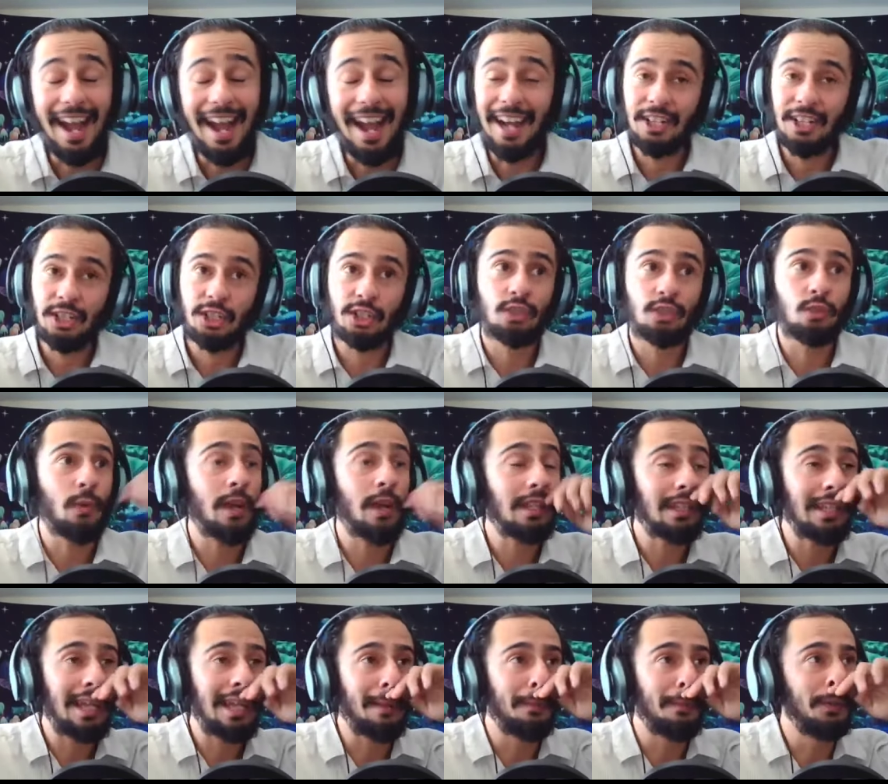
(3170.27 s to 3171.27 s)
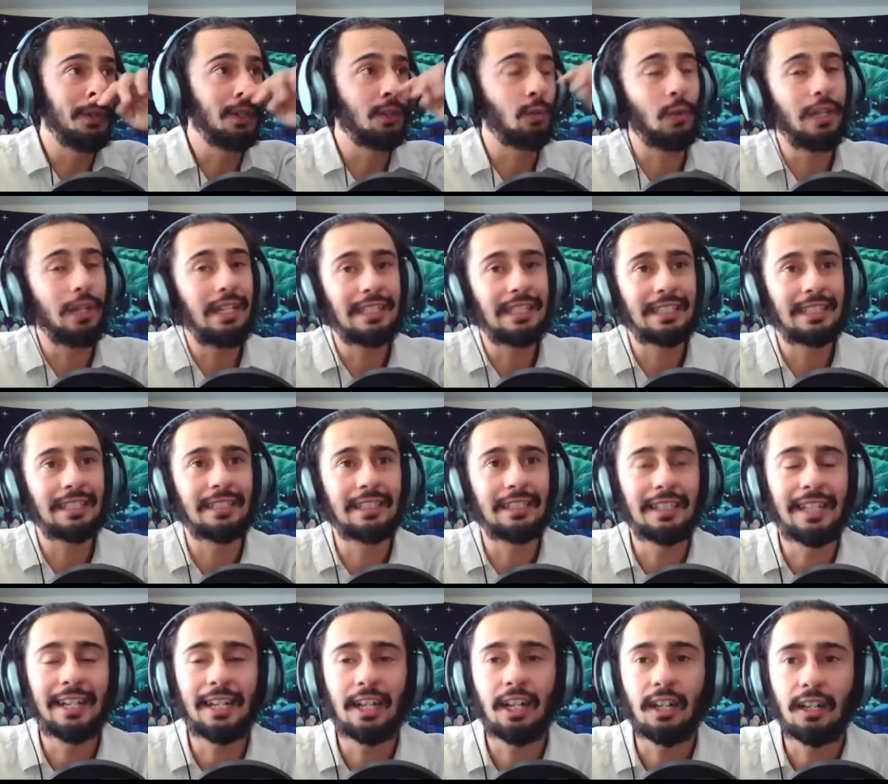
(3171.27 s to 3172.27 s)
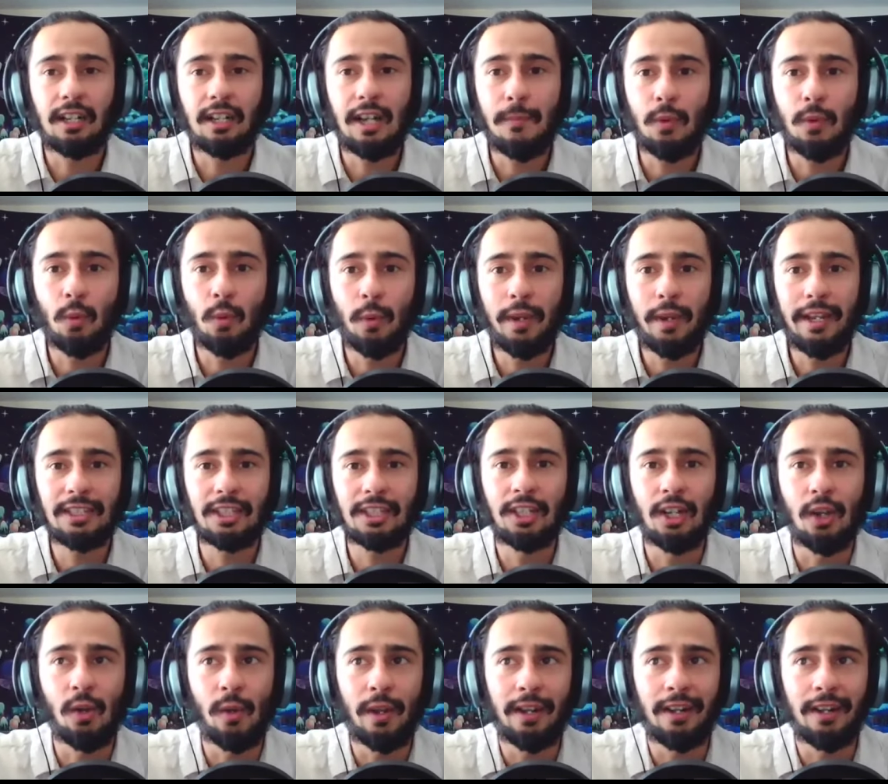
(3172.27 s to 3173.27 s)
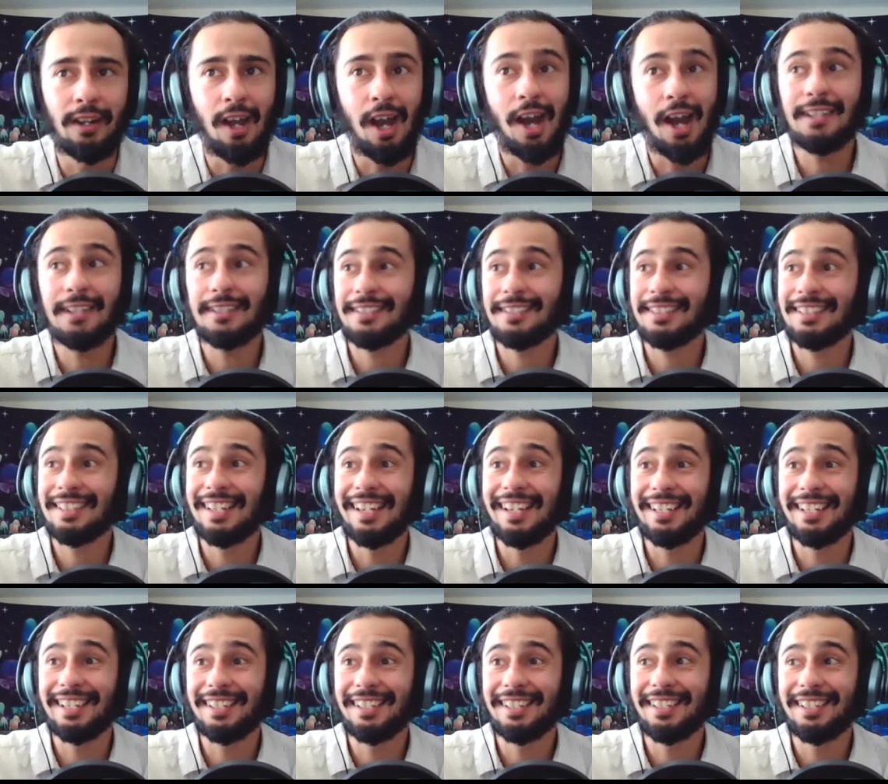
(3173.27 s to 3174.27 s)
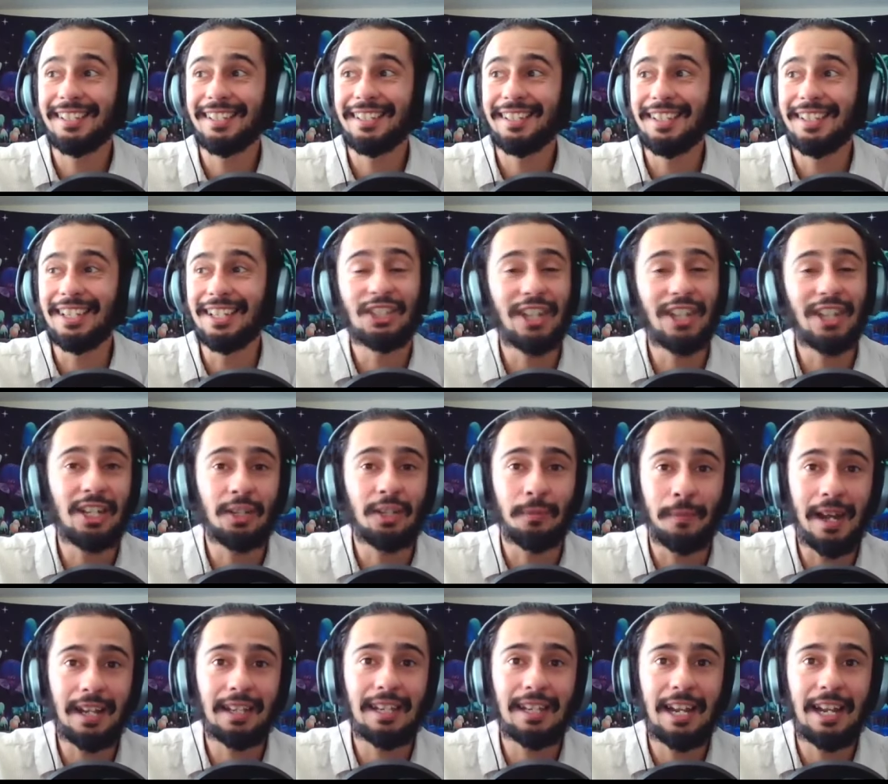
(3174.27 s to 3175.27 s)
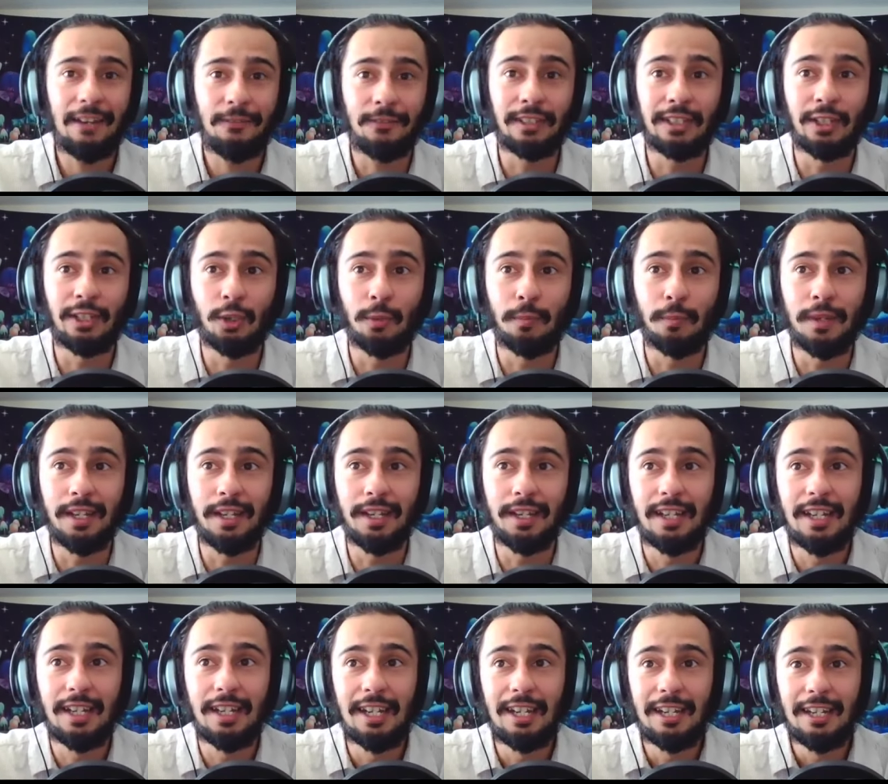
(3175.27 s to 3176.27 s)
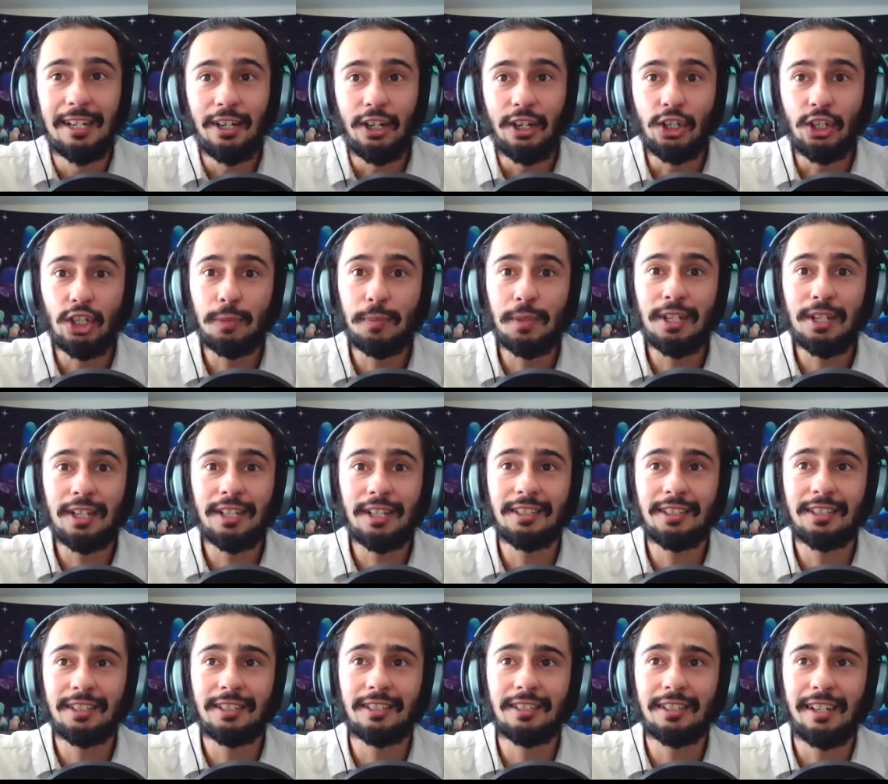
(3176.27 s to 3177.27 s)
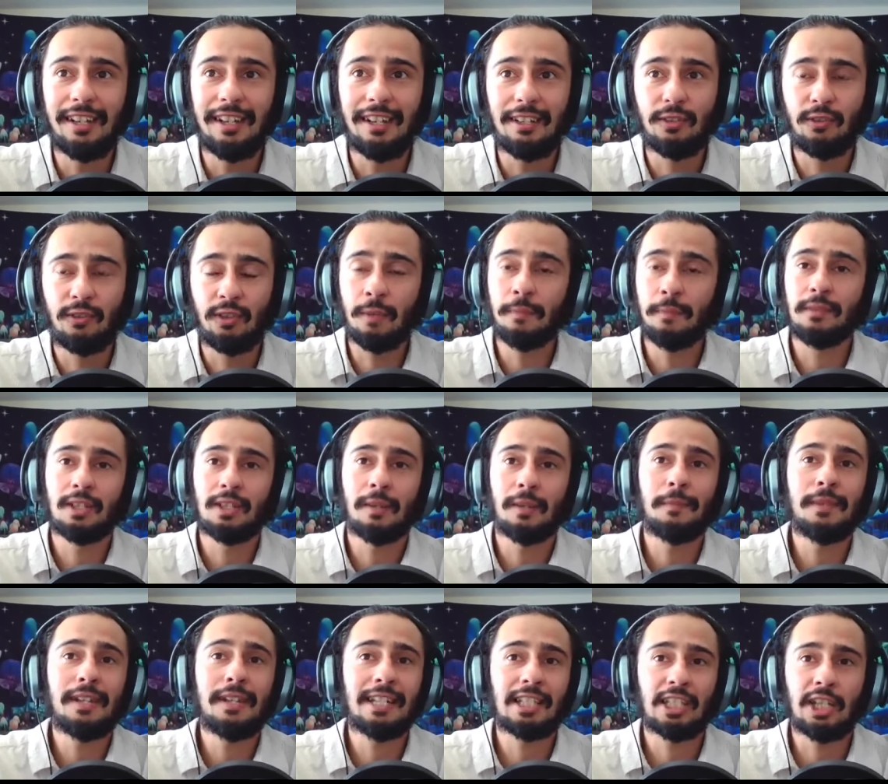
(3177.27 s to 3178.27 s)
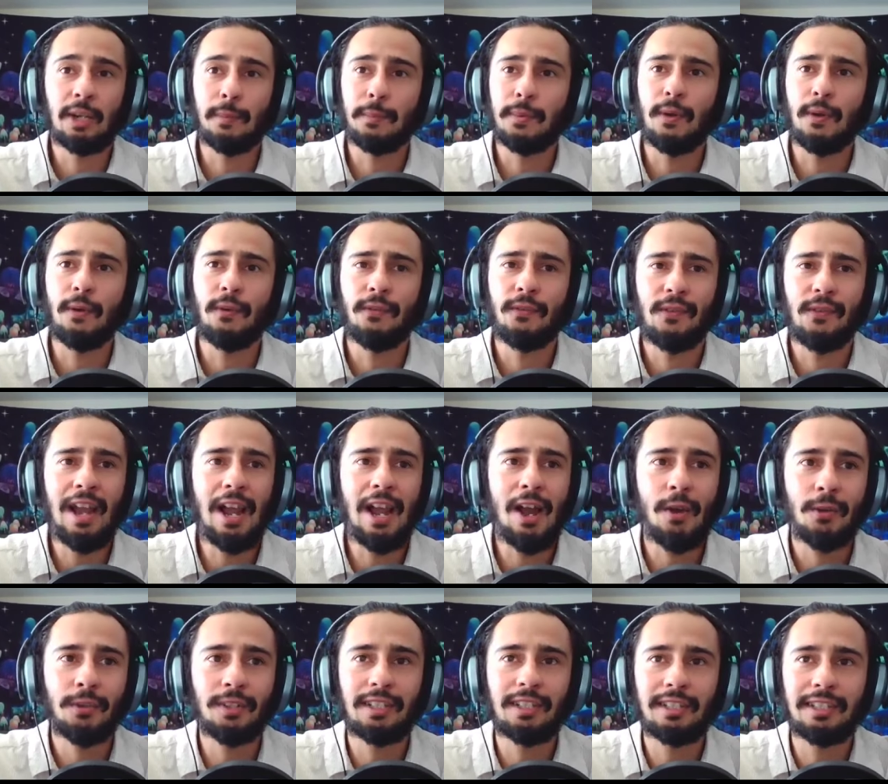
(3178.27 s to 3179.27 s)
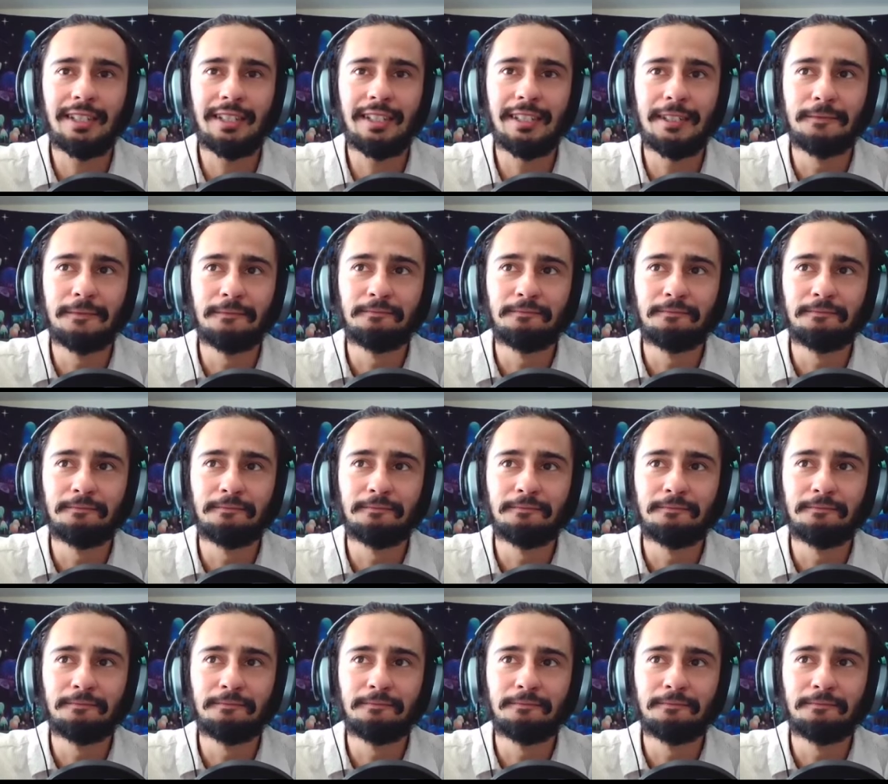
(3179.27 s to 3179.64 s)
i just read that book recently like a couple weeks ago and honestly like it changed my life a little bit just because it's to me it's a profoundly